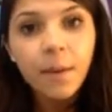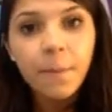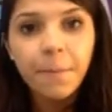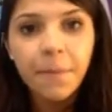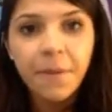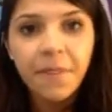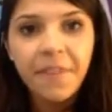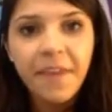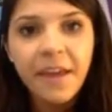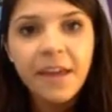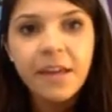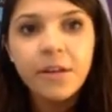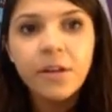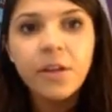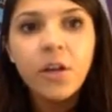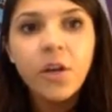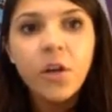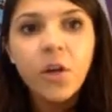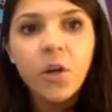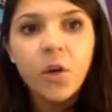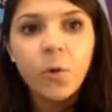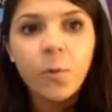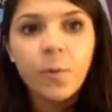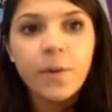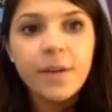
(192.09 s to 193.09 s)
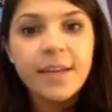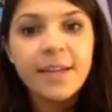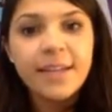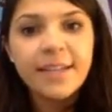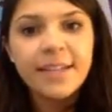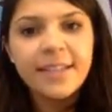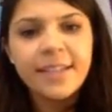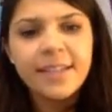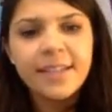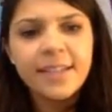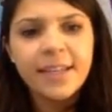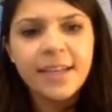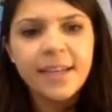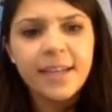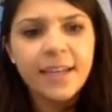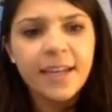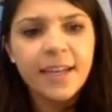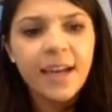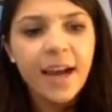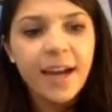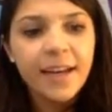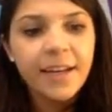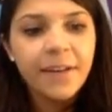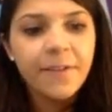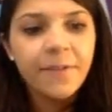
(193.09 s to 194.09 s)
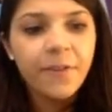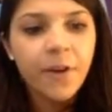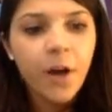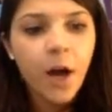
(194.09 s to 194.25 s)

But then we get into the kind of